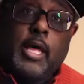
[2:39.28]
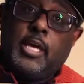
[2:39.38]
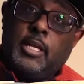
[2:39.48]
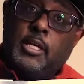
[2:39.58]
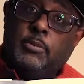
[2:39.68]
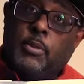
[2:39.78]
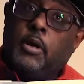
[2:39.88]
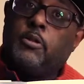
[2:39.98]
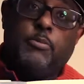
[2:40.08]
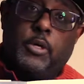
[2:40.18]
any
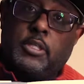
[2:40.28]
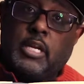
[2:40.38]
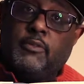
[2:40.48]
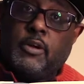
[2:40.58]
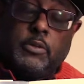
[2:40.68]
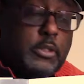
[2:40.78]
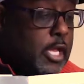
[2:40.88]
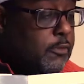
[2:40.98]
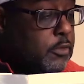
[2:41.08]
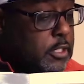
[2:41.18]
other book that I've
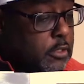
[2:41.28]
ever dealt